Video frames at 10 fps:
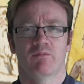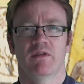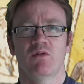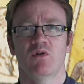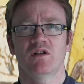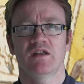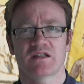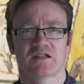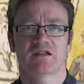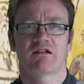But they weren't
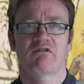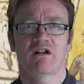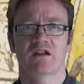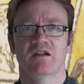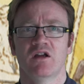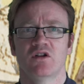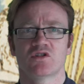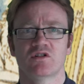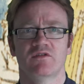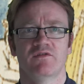necessarily
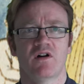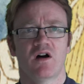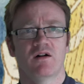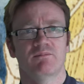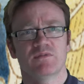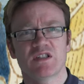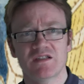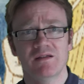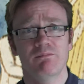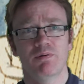sort of um,
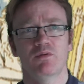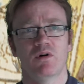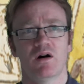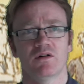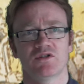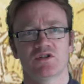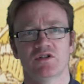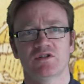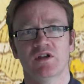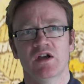simple
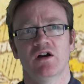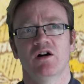answers,